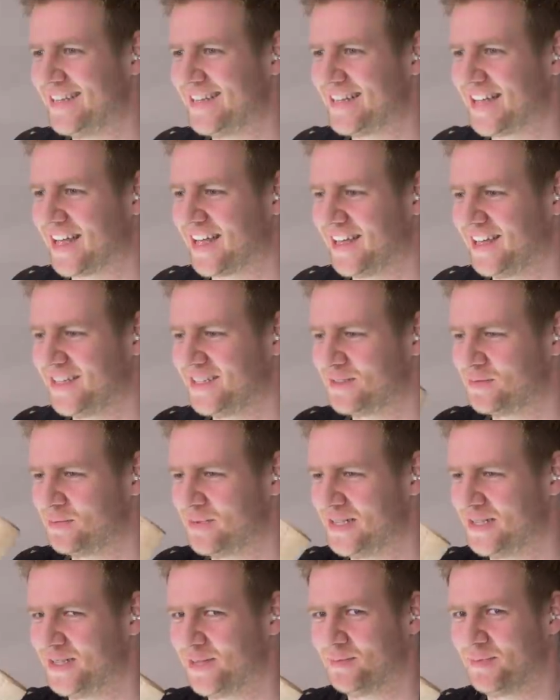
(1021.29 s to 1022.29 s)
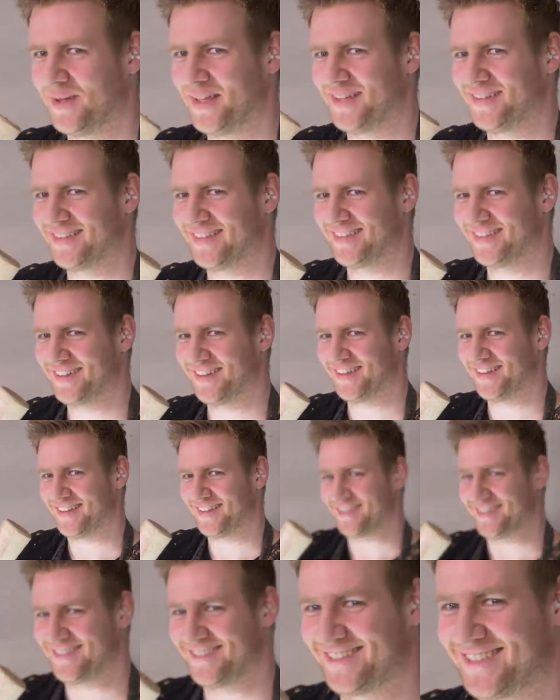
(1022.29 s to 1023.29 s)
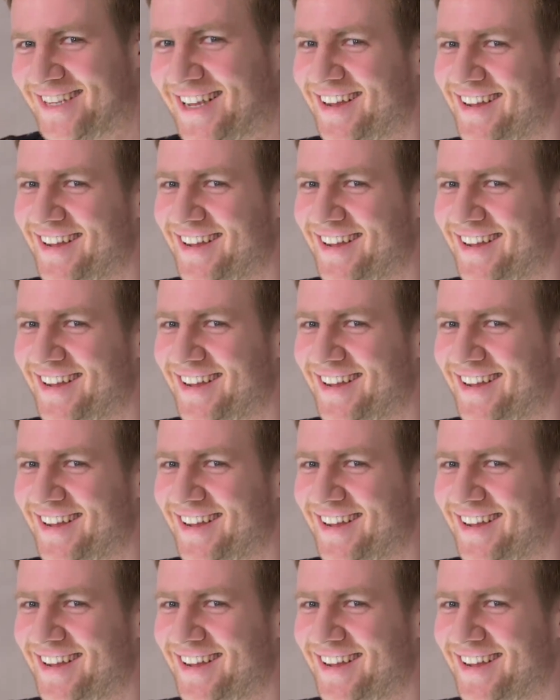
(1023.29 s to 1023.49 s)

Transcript: It has been many days.